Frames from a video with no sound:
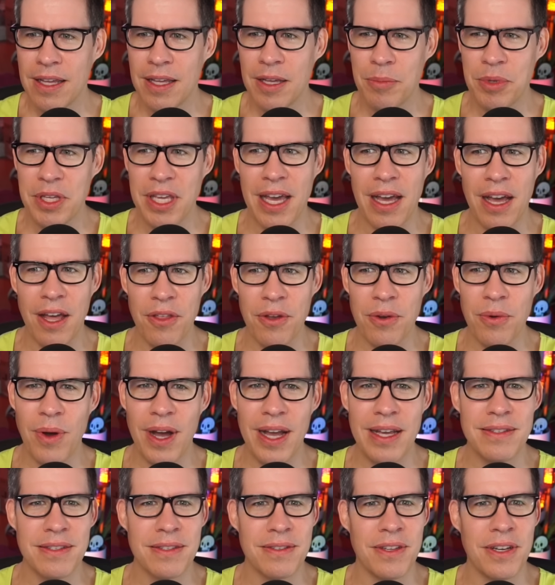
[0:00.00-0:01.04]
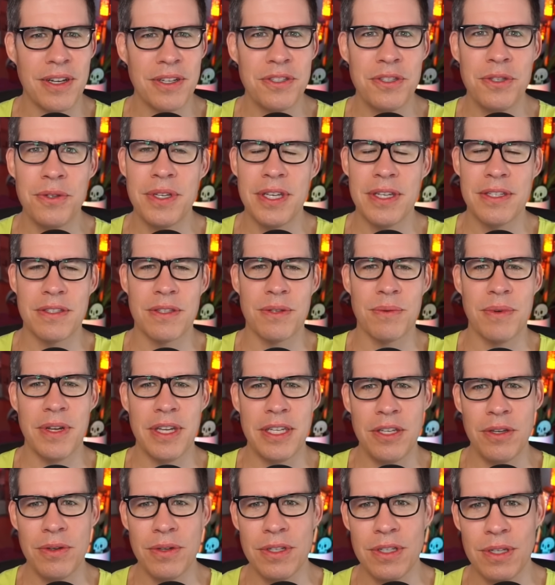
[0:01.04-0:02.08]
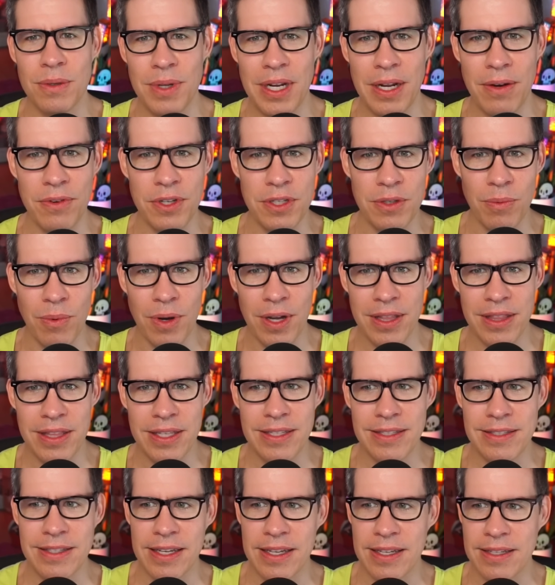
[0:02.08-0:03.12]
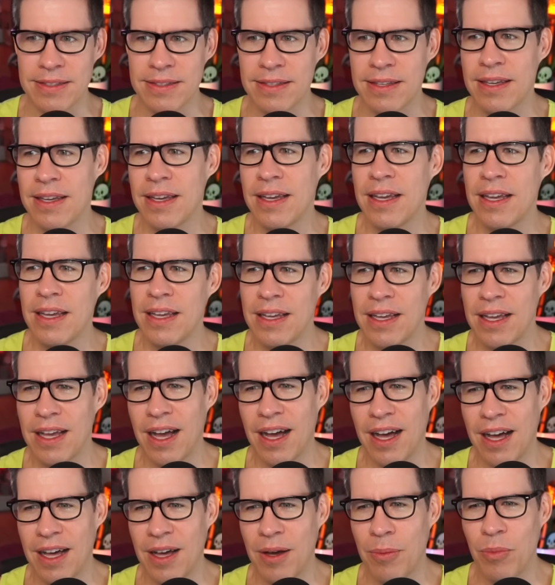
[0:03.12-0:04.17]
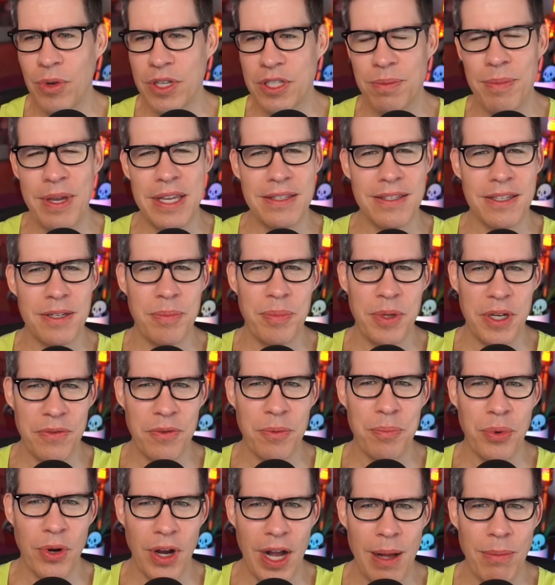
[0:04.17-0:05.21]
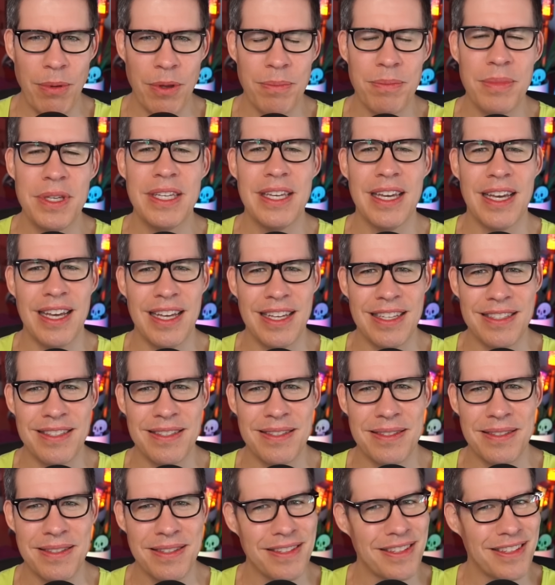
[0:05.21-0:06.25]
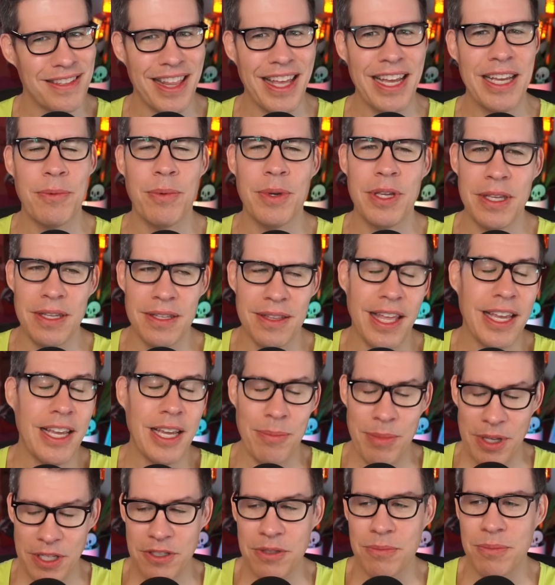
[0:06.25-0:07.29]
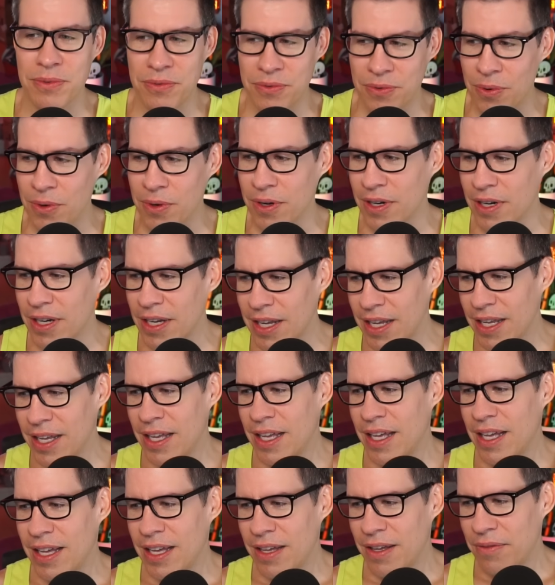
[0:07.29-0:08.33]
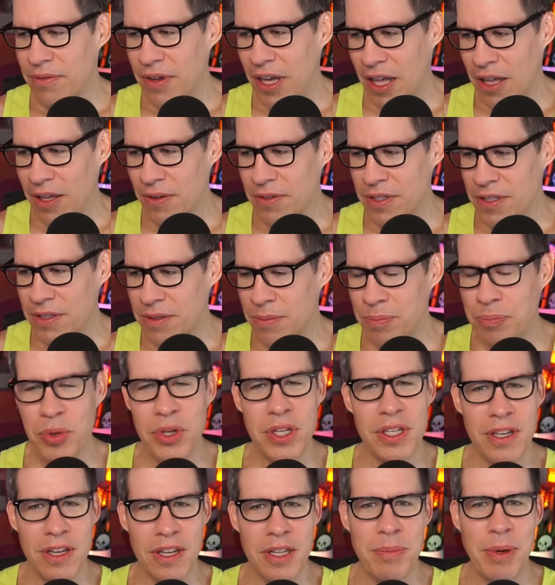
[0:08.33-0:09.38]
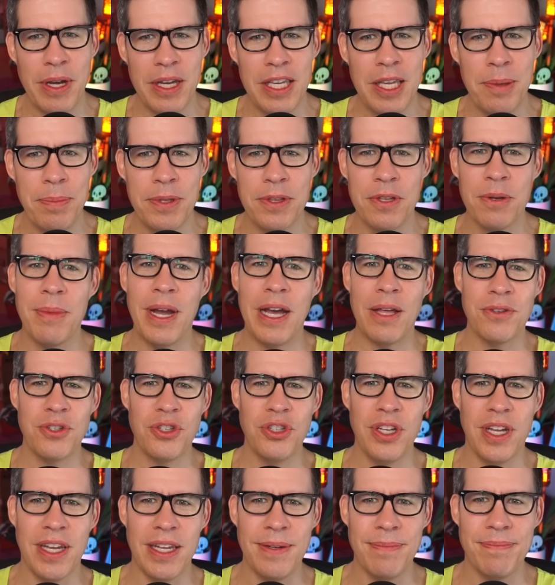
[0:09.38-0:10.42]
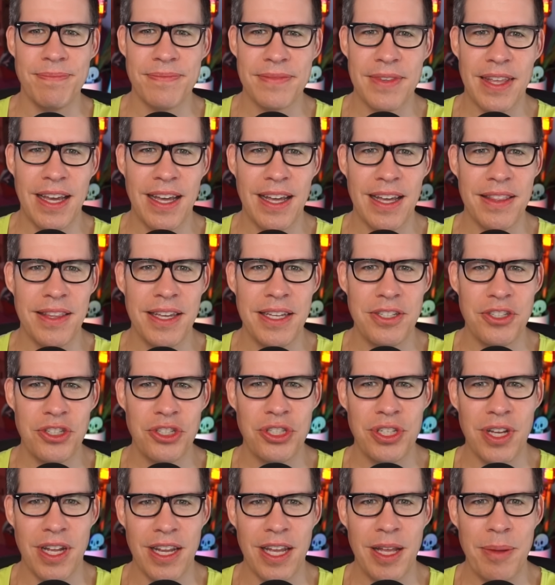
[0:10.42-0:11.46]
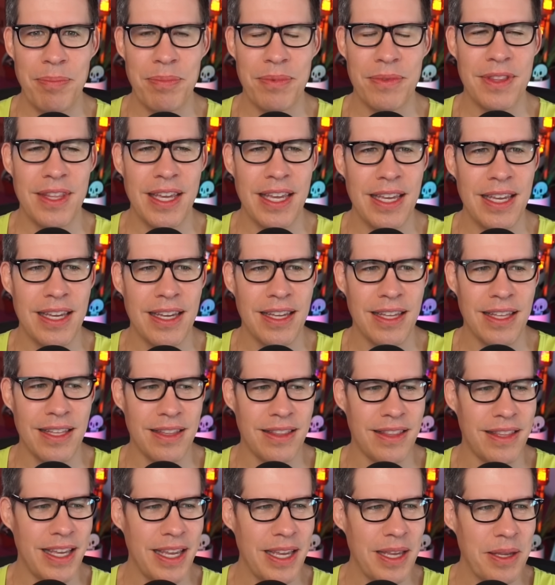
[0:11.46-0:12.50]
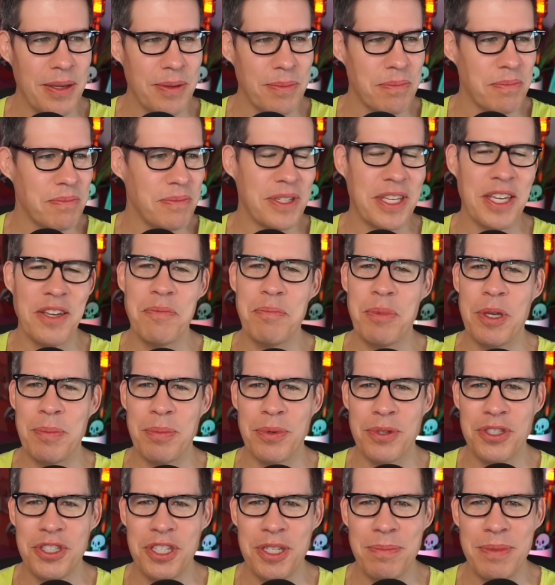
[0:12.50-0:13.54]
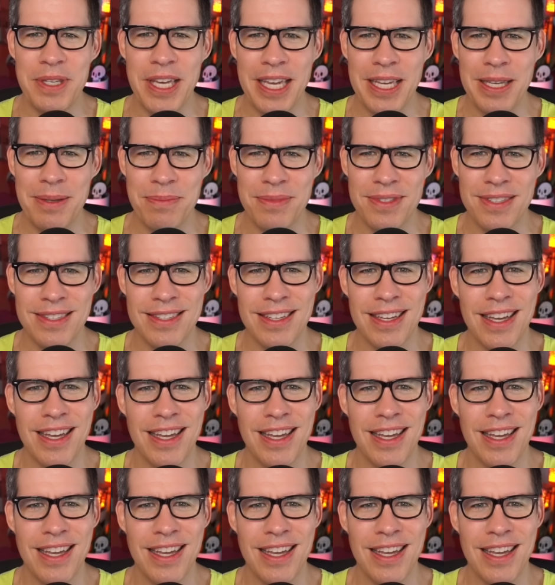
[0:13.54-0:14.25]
Yeah, otherwise, as long as you kiss the ring, you can do whatever you want these days. Which makes it a bit of a problem because, like I mentioned before, Valve is pretty good about keeping their mouths shut. They just shut up. They give people cheap games,